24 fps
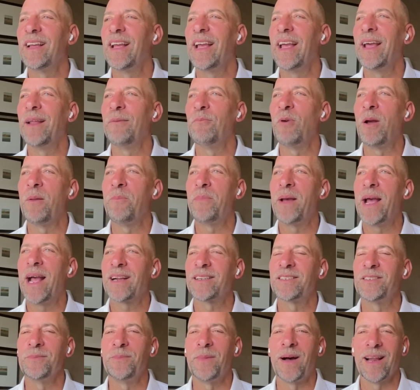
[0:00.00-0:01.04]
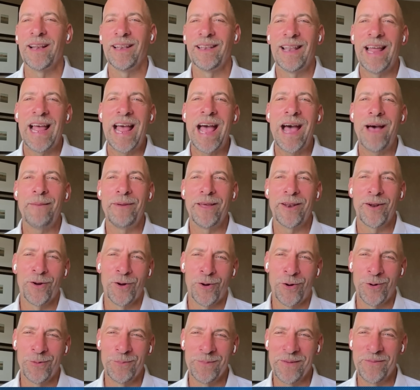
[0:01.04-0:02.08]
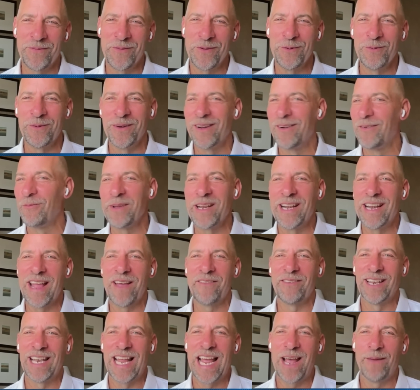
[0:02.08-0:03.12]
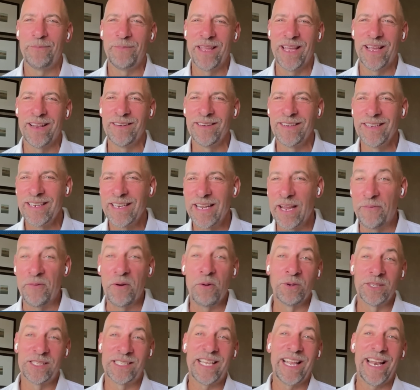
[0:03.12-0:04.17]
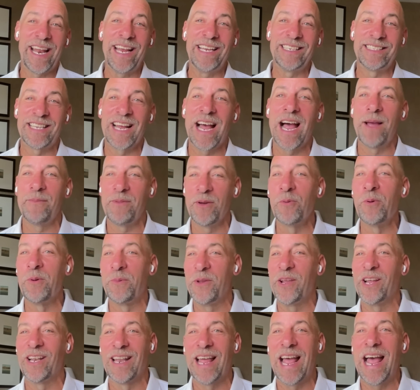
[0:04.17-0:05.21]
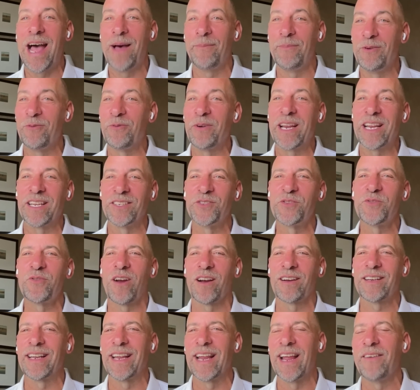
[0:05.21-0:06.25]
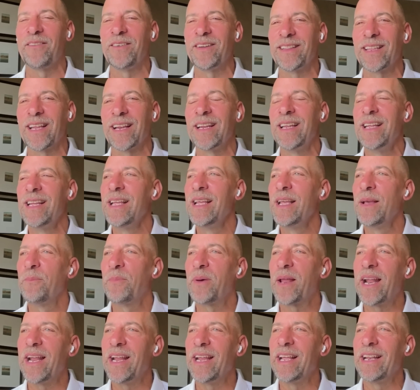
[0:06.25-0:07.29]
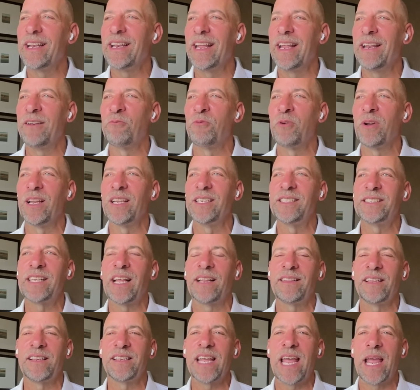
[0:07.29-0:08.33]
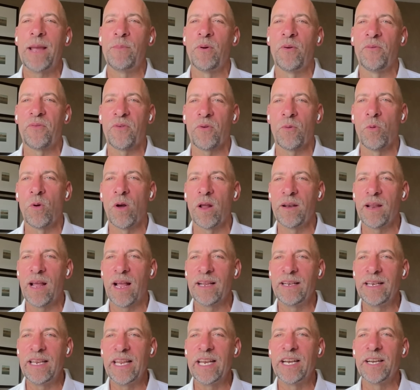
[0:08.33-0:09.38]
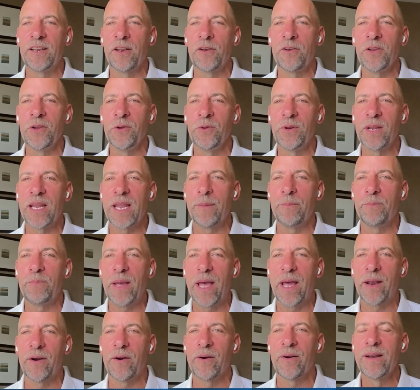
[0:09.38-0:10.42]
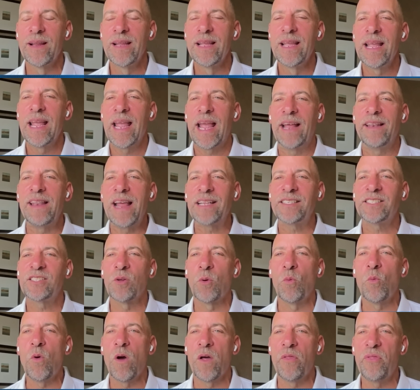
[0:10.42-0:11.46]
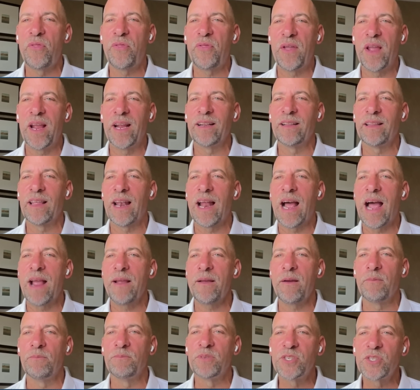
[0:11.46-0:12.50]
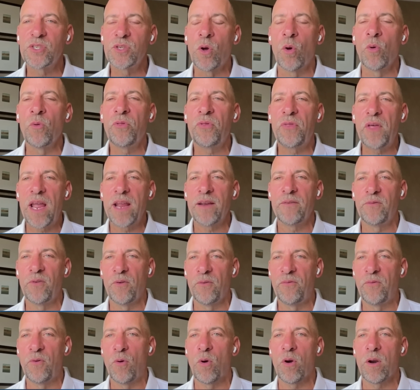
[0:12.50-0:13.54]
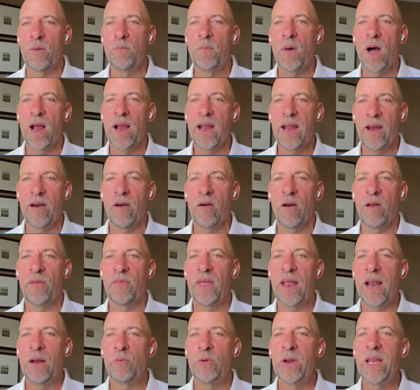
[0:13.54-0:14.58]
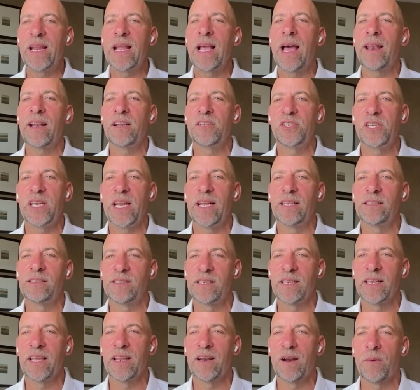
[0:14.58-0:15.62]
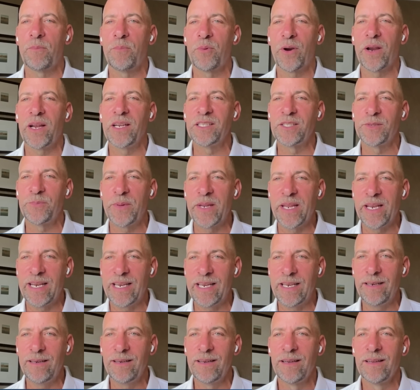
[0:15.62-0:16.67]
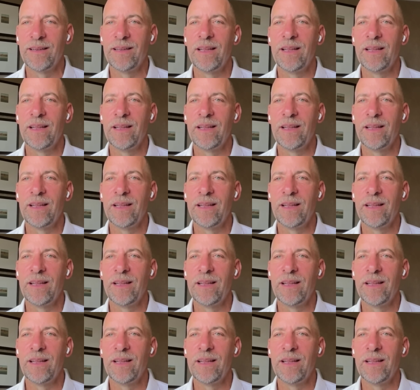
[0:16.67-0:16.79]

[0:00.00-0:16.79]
And went back to my lab at home, if you will. We didn't have a lab then. If it was today's time, it would be a lab and reconstructing everything. But it really set the table for what I needed to do to get better. And that's the one thing that I am so thankful for in my era, that we got a chance to get our brains beat in.